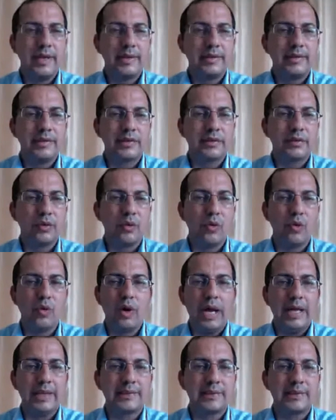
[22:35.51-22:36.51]
and this
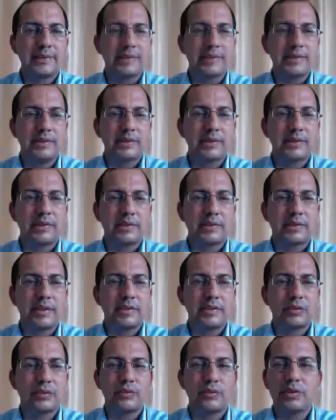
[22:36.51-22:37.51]
OS this
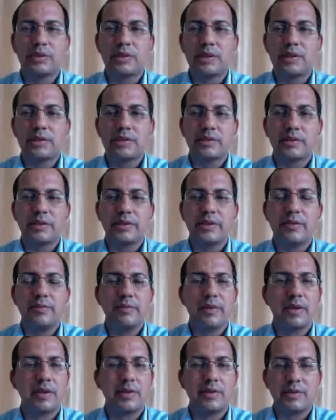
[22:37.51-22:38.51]
distance to the stationary
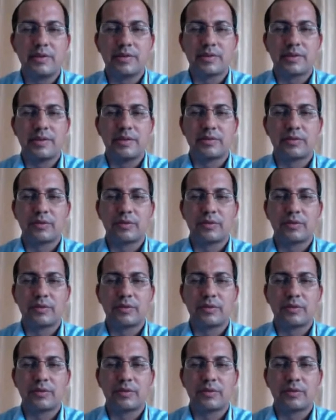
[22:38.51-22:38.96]
mirror in this case.